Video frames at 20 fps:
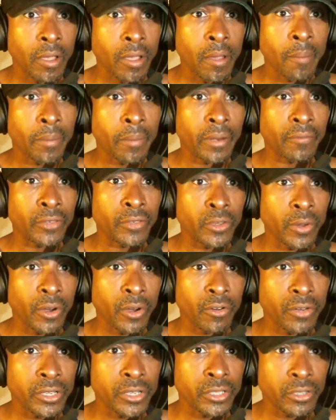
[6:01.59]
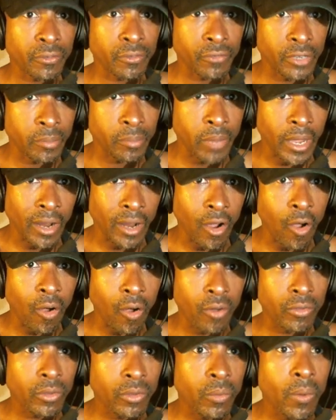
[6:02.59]
But if you increase your feedback
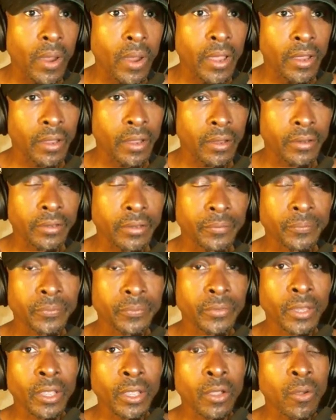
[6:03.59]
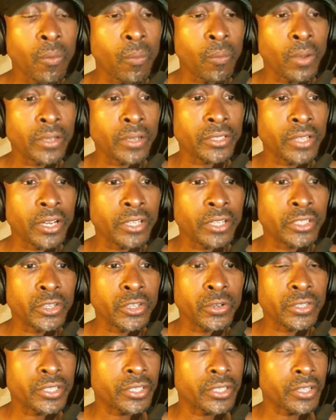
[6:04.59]
all the way, what it's going to do
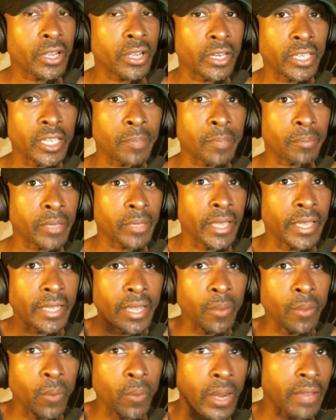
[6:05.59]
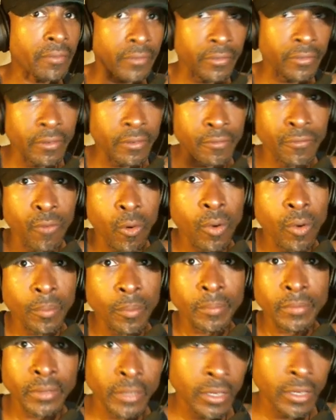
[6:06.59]
is just going to keep playing that wave form.
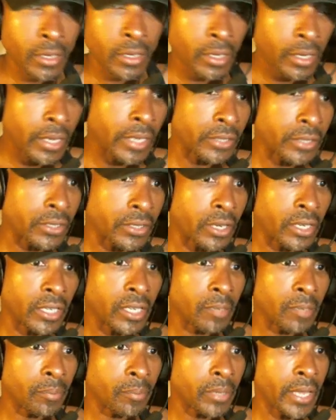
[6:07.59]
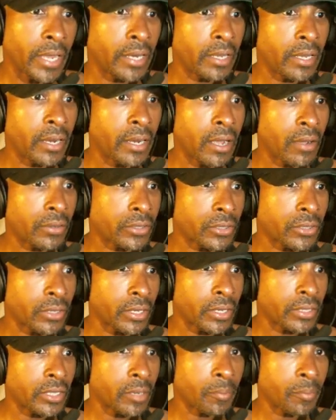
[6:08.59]
It's going to keep playing it out. So
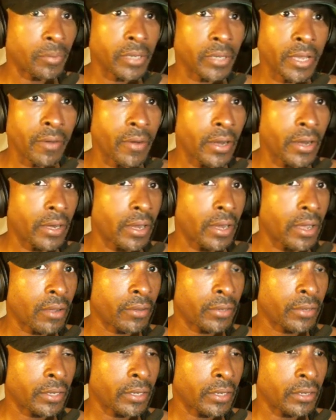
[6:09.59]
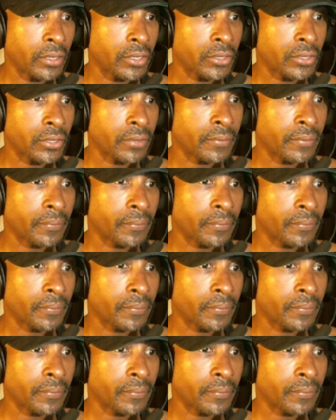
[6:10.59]
let's hit play right now and listen.